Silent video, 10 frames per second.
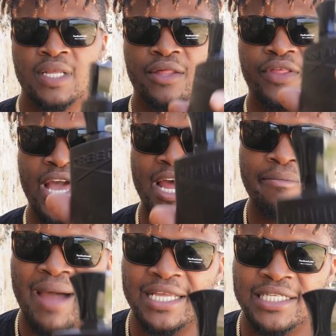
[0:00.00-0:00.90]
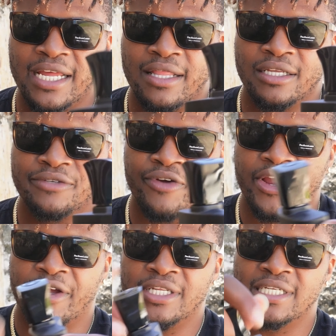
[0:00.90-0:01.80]
The atomizer in this
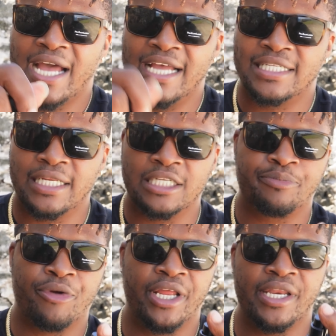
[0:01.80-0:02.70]
fragrance guys, it is pretty